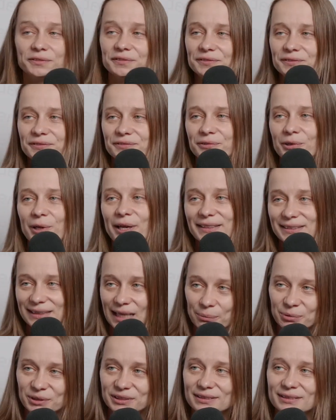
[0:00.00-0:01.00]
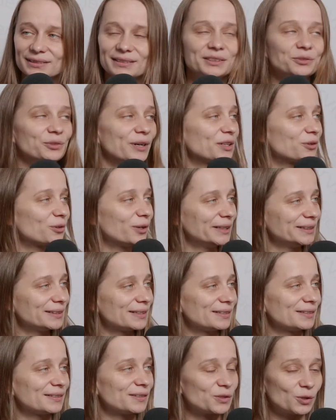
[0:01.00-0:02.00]
for example, Kyrgyz Red
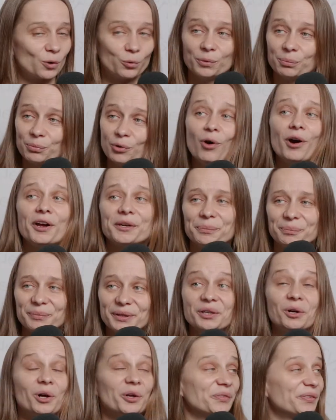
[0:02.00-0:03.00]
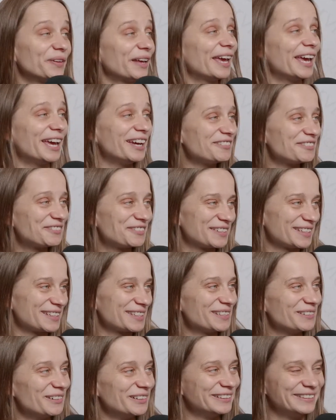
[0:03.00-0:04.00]
Crescent is so important, because they have
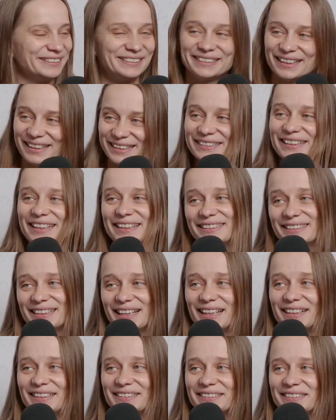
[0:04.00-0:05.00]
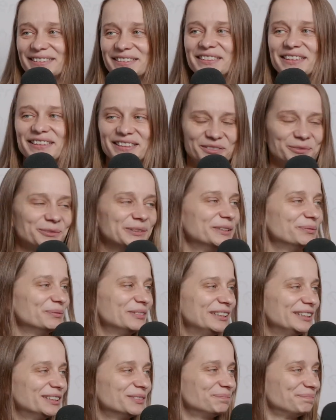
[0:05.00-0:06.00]
this knowledge and data that we
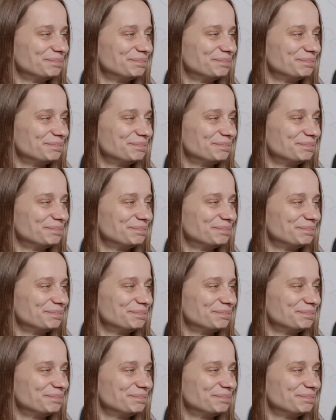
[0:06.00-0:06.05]
need.